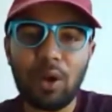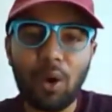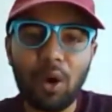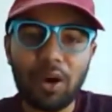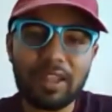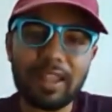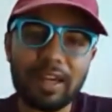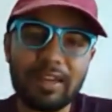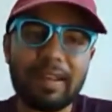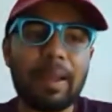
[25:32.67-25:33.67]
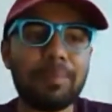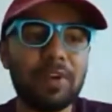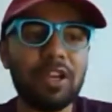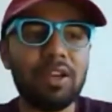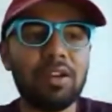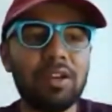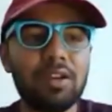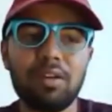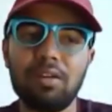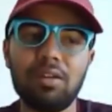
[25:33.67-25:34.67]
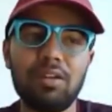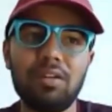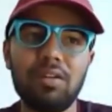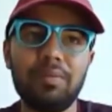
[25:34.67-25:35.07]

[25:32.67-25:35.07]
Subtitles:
There's a lot that's happening